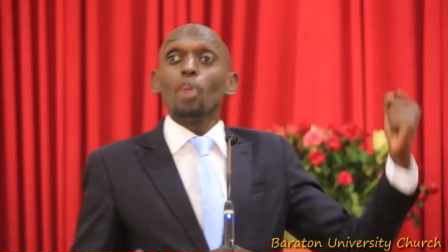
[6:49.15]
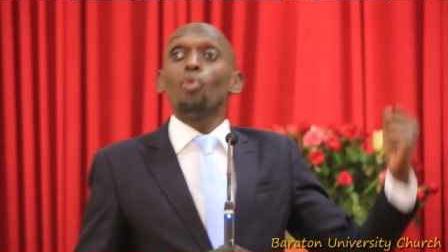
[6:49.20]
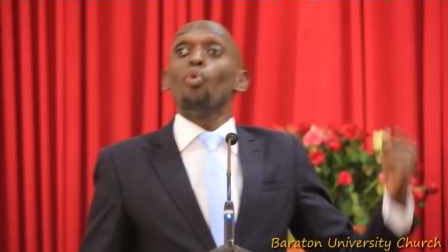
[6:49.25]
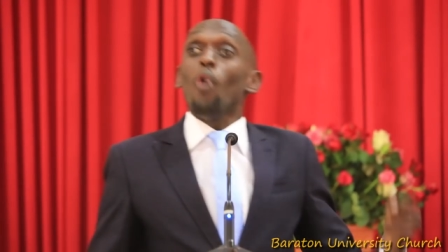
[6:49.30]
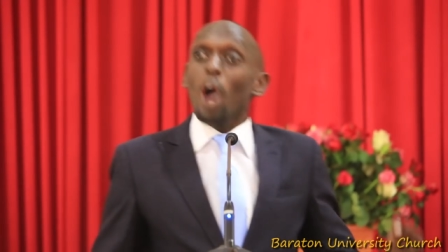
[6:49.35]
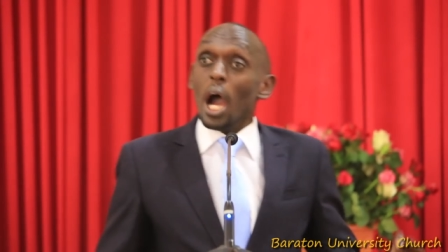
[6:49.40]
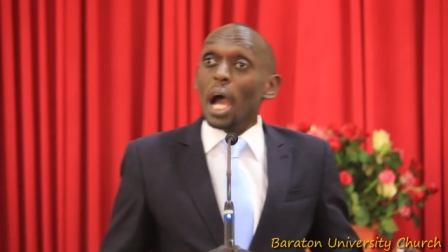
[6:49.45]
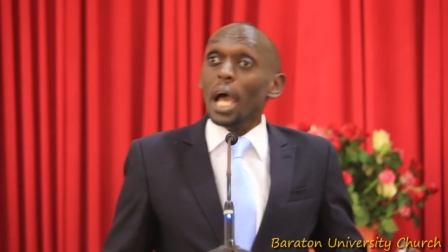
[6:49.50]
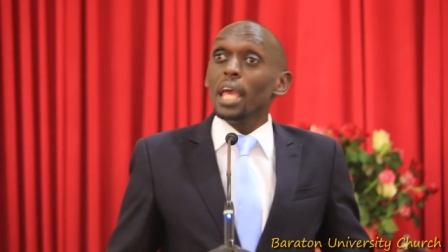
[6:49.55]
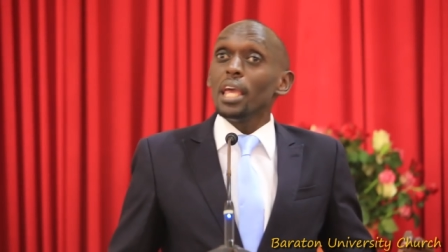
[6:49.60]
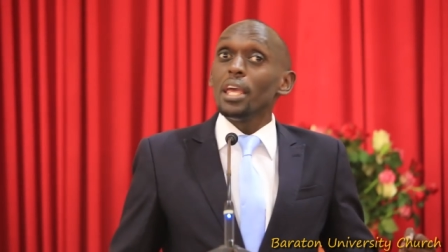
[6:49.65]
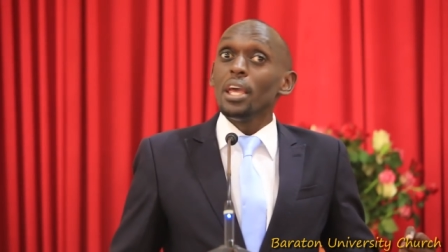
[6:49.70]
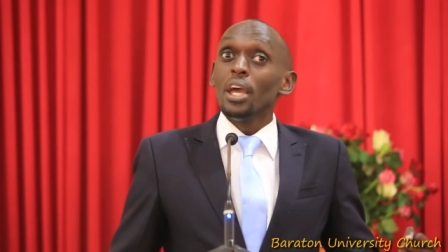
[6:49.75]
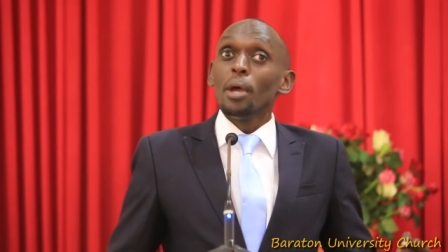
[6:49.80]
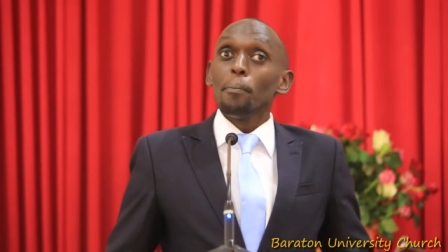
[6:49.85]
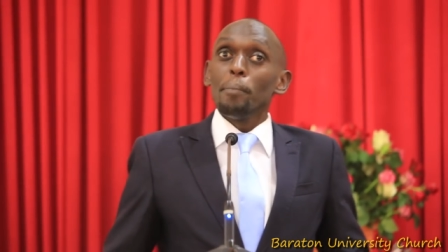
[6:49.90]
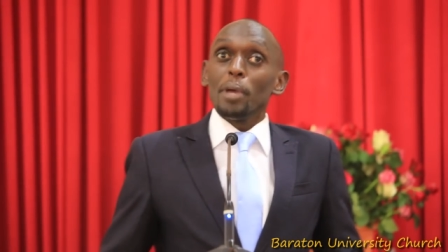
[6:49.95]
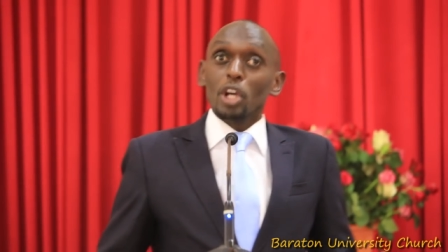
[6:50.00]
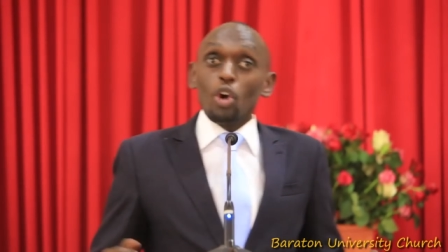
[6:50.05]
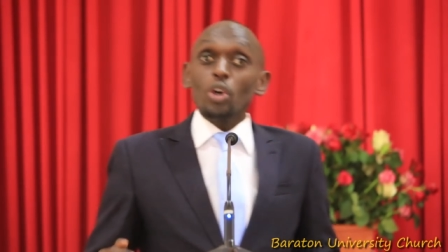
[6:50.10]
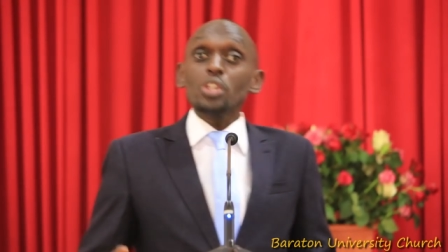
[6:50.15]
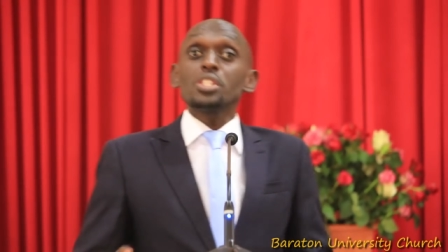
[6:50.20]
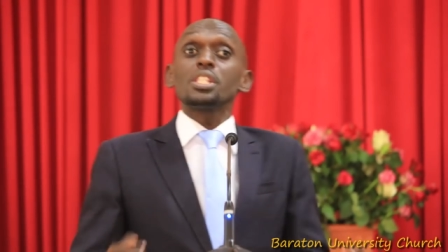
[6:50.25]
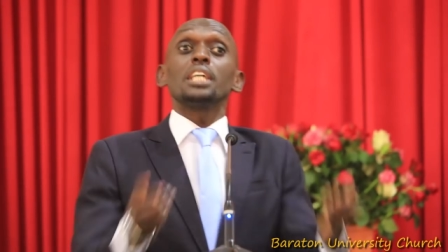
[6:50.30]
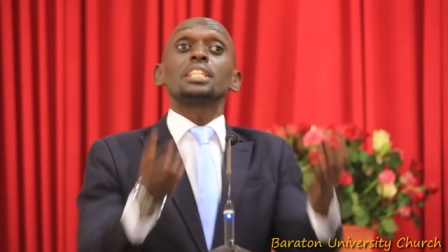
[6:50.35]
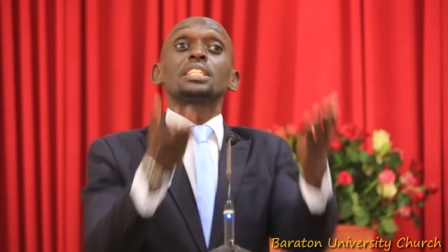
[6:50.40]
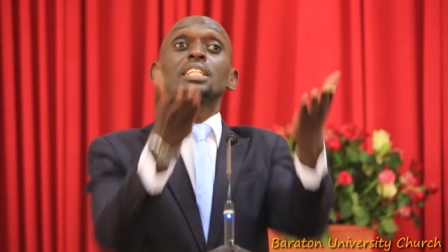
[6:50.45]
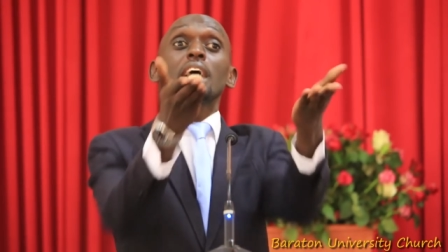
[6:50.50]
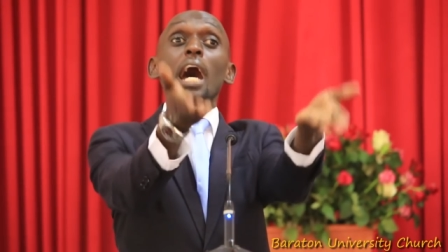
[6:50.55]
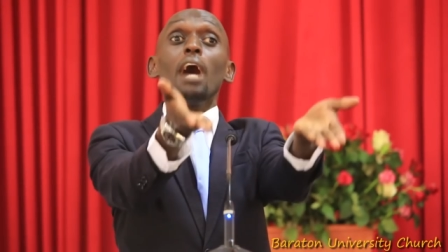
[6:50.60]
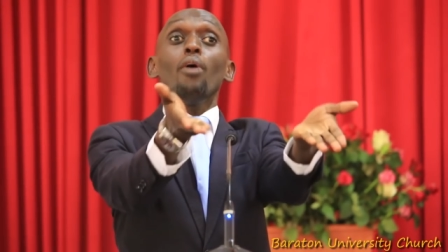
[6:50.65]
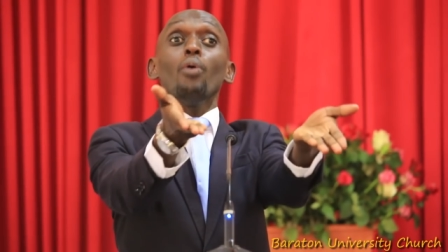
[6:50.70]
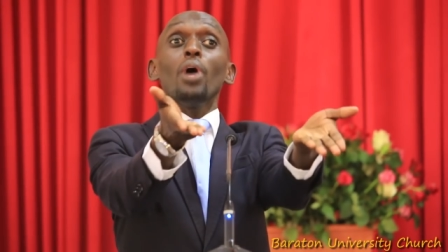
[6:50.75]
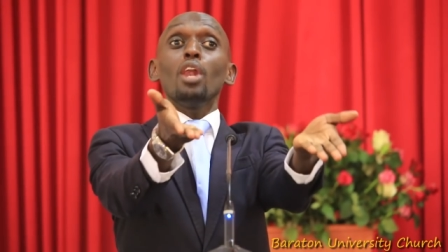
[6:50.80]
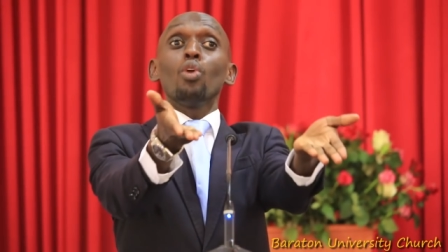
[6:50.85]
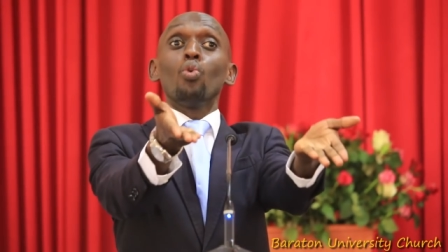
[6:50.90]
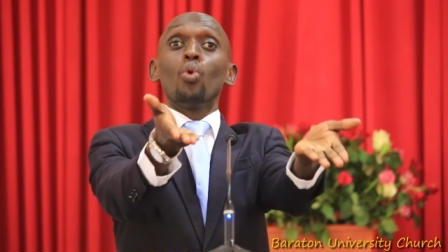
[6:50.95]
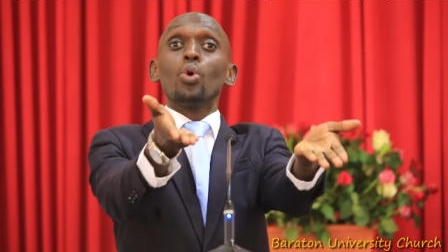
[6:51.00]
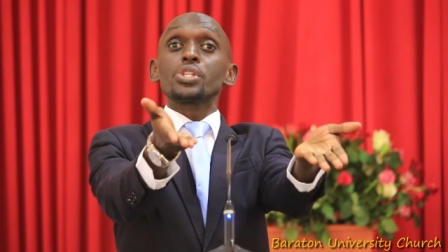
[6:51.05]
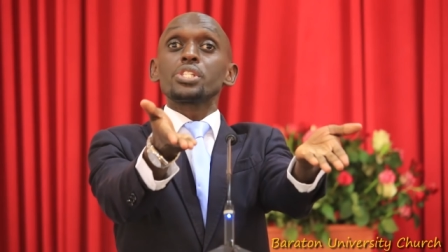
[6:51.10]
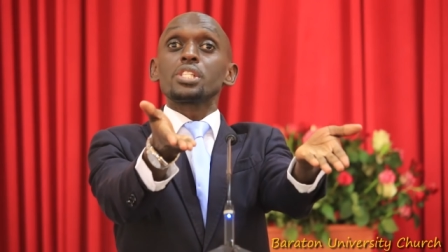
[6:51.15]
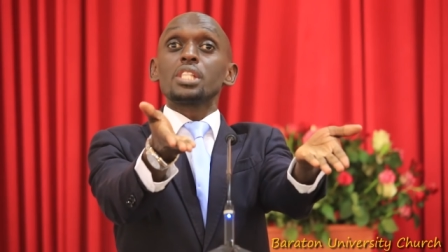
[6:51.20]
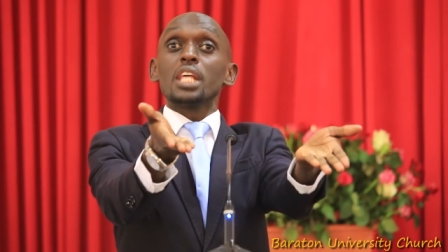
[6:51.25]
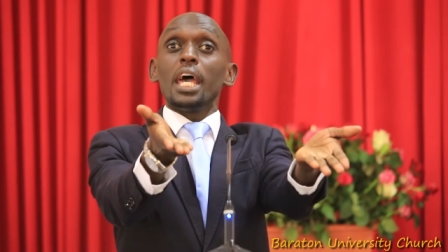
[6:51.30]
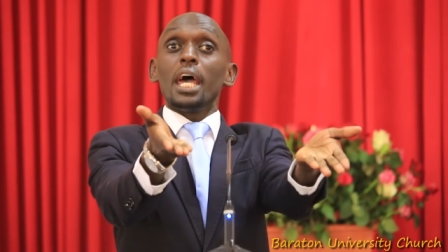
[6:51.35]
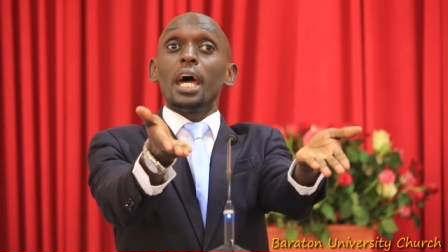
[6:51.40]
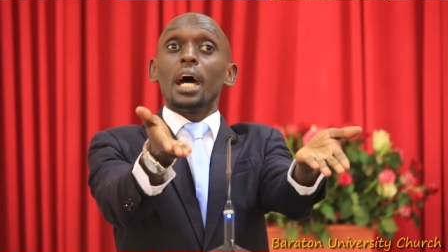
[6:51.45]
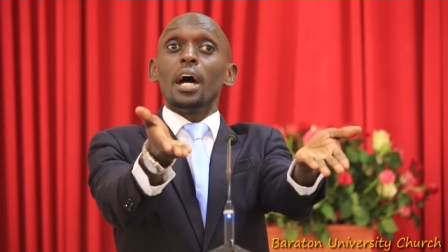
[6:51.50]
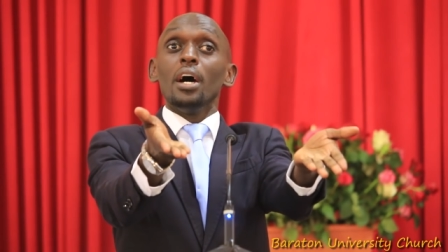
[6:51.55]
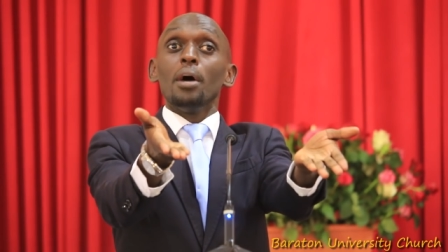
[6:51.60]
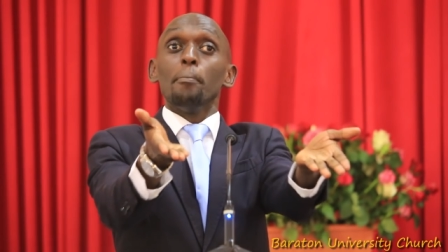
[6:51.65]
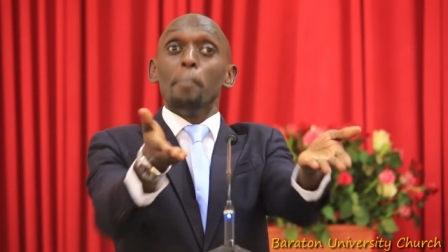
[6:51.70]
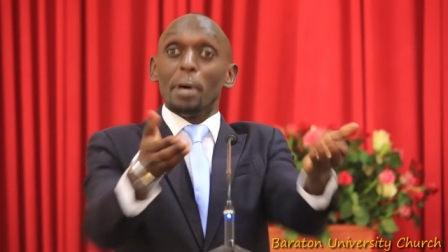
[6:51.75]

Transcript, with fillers: Why? Because the towel was there,